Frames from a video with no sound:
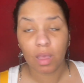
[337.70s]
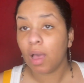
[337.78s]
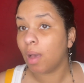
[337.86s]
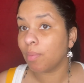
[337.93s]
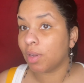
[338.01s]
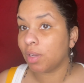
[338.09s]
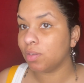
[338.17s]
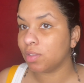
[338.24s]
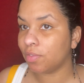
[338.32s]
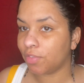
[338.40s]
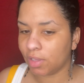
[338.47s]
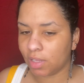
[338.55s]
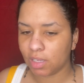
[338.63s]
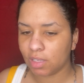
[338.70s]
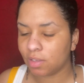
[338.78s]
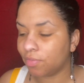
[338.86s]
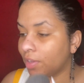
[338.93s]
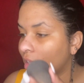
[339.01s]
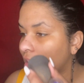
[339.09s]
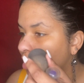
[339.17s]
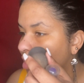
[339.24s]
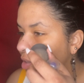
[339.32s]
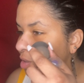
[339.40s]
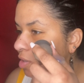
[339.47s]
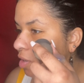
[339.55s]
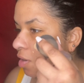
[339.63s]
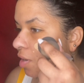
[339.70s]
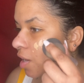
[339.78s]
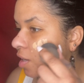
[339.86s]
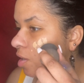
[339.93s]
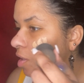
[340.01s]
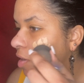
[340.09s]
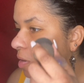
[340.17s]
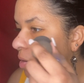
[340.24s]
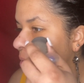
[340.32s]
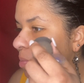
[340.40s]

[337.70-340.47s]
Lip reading: I'm gonna use it for this skull candy look.